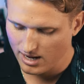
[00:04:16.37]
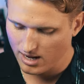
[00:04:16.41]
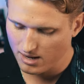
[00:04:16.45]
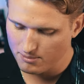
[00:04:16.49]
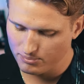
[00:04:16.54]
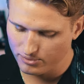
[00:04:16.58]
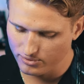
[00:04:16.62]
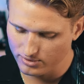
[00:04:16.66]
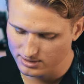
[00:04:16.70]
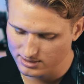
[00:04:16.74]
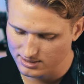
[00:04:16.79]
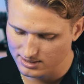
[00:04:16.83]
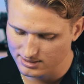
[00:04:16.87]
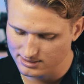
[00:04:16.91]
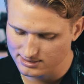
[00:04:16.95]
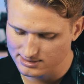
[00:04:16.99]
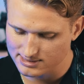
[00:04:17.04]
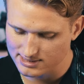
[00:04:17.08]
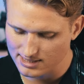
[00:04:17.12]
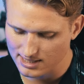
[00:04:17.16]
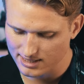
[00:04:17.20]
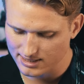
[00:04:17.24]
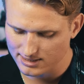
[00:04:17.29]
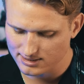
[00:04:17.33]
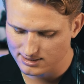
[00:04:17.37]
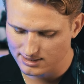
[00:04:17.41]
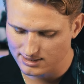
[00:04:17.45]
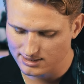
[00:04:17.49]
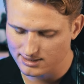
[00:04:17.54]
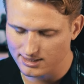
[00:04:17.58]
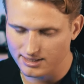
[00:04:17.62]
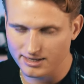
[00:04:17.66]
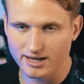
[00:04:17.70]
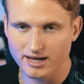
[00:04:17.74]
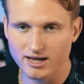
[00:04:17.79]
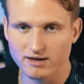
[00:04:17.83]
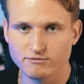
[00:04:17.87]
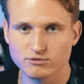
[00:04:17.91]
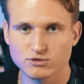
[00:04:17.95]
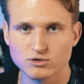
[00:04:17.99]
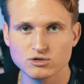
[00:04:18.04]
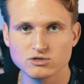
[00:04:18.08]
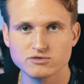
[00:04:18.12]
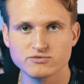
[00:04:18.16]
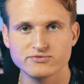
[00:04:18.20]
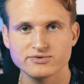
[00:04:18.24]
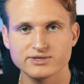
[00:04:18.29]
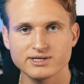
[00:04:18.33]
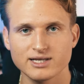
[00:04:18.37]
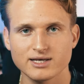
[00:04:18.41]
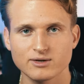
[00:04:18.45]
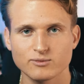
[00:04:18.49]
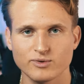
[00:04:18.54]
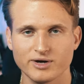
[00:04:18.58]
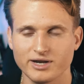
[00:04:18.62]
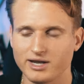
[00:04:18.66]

I put it inside and then I have a good feeling